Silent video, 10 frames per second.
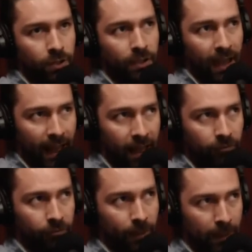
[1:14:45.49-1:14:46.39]
can
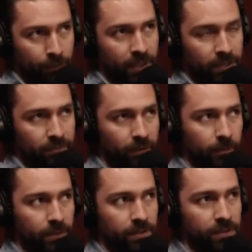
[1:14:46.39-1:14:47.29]
have paint protection
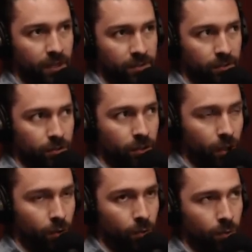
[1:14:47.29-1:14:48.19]
film that doesn't
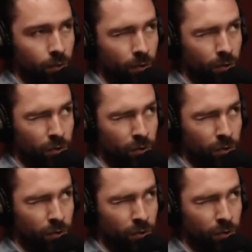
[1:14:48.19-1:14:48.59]
go